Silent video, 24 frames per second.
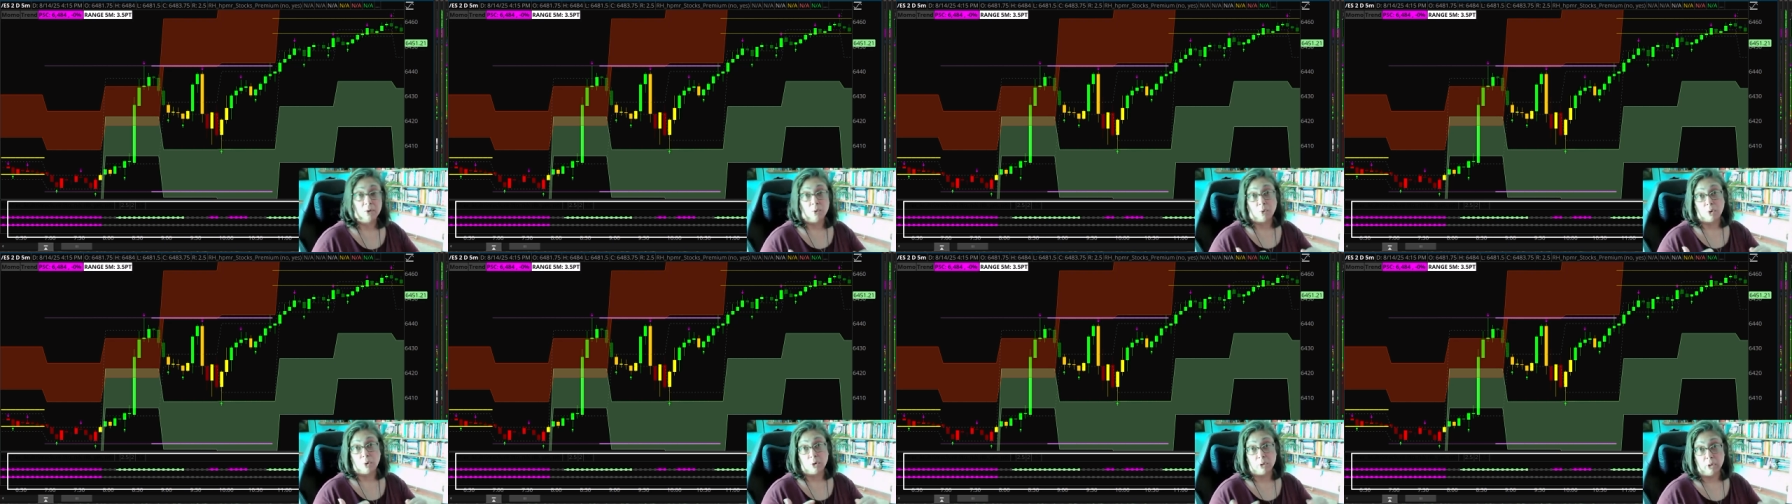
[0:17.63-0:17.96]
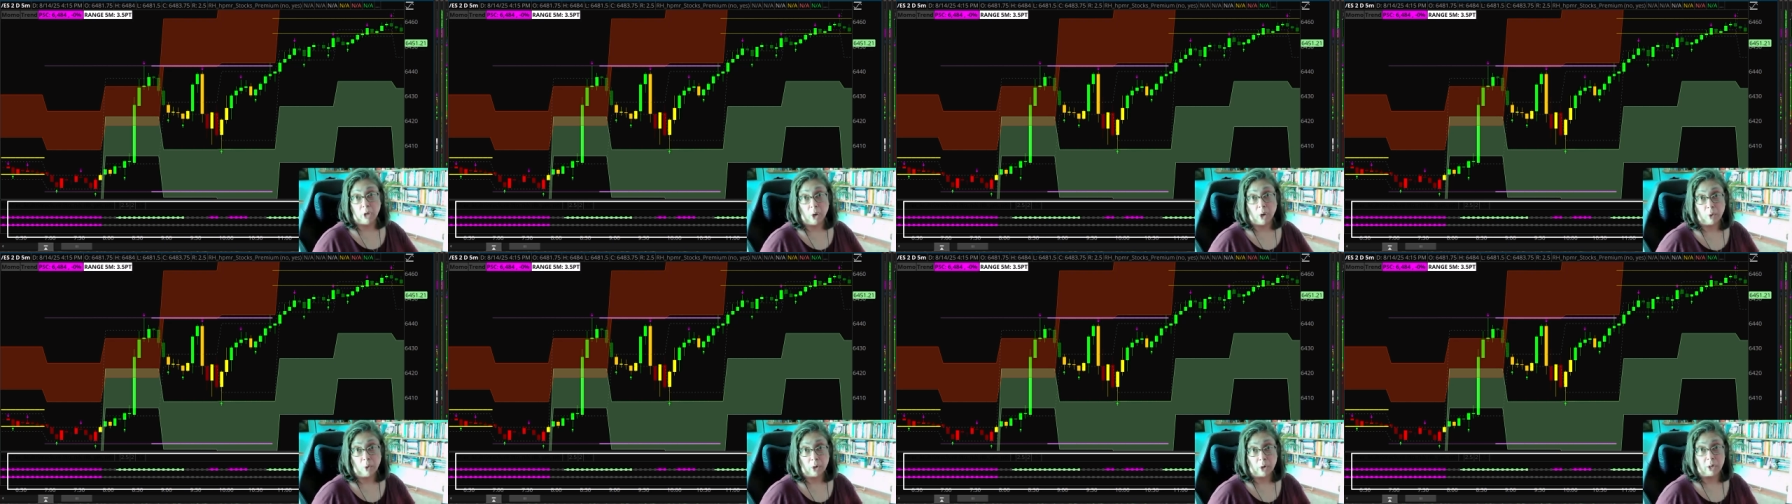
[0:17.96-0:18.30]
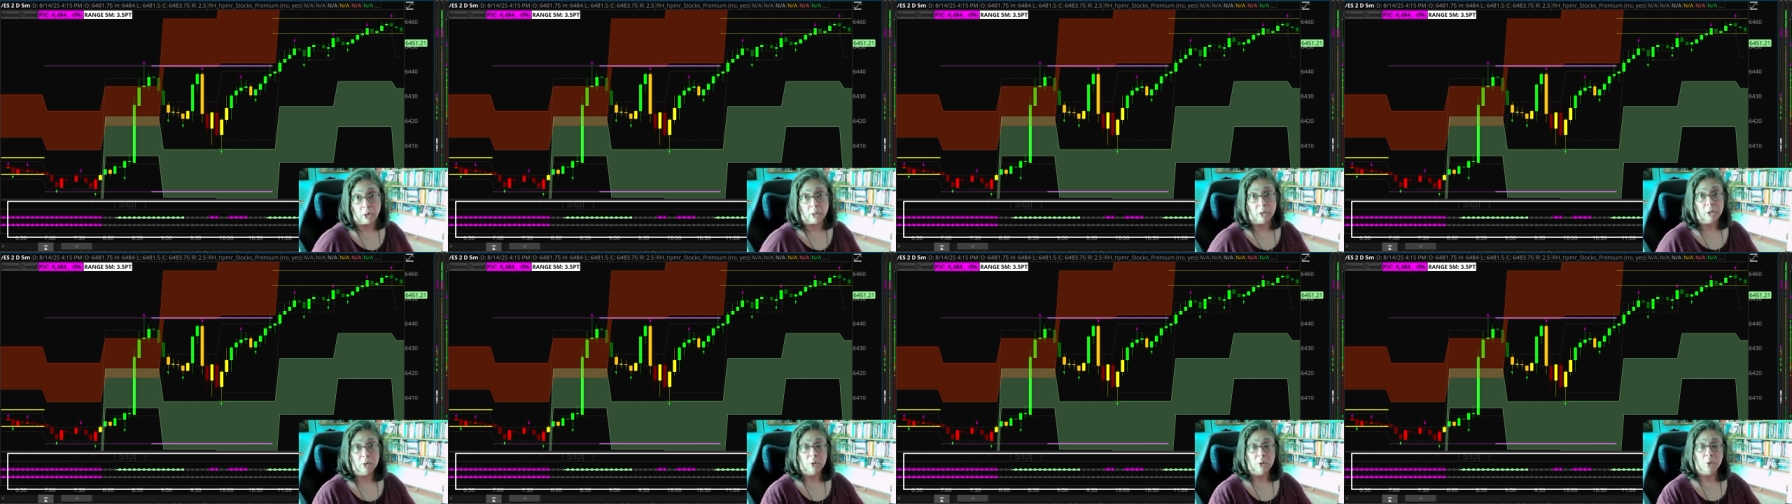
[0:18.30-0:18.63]
or
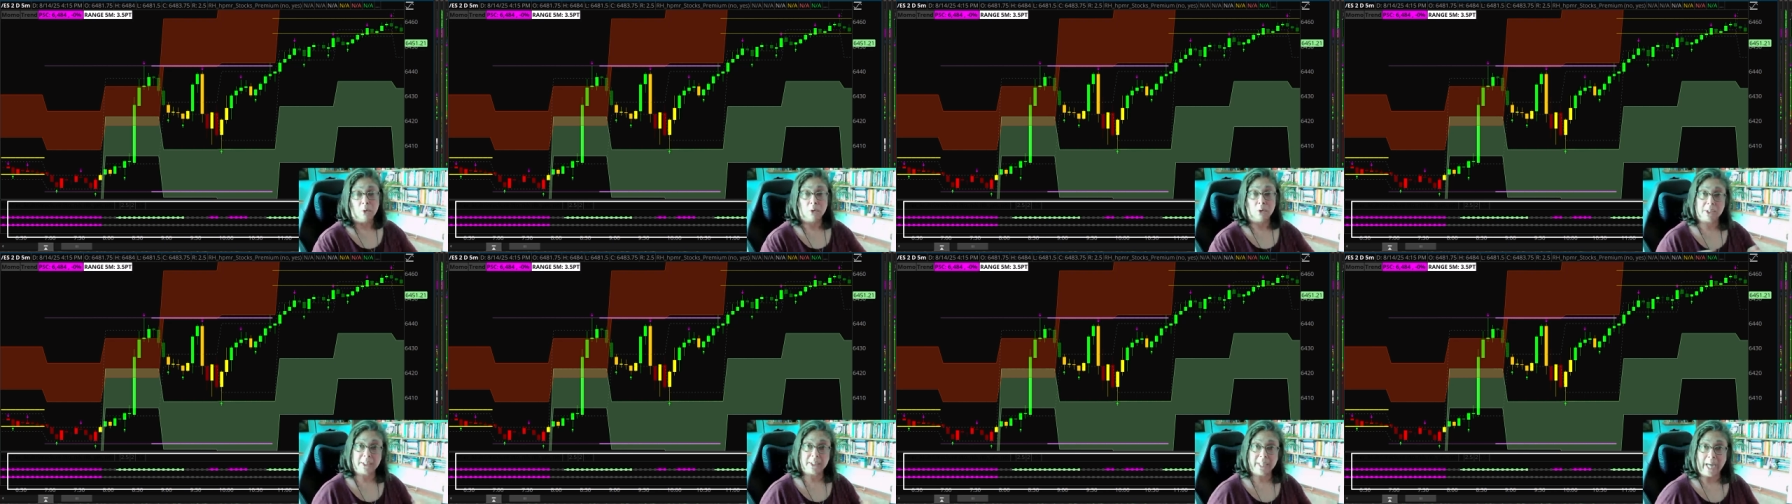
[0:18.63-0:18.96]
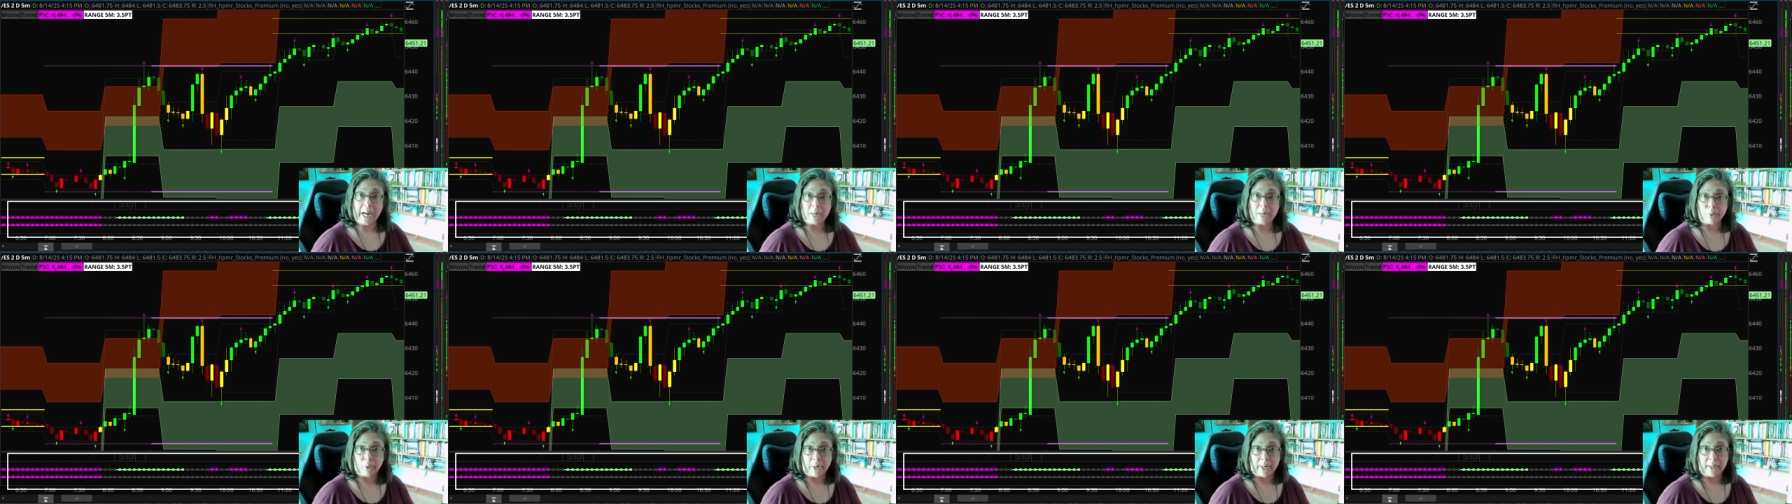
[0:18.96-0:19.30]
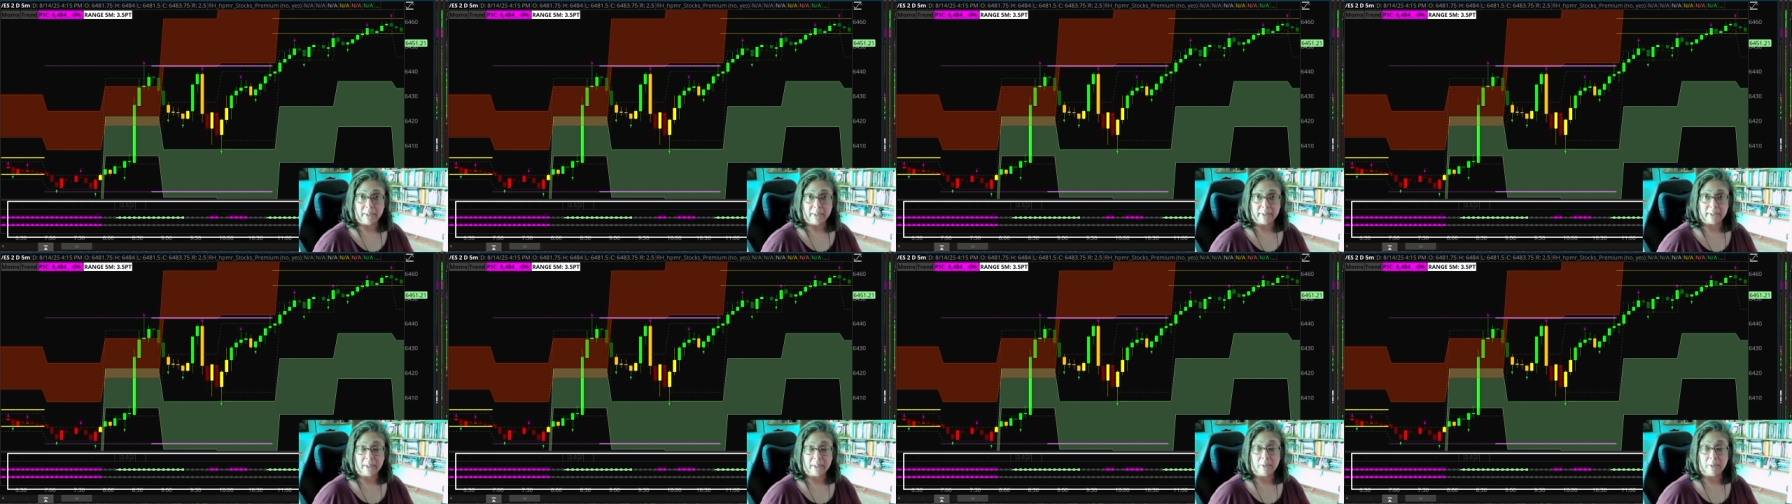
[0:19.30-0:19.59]
lower or sideways?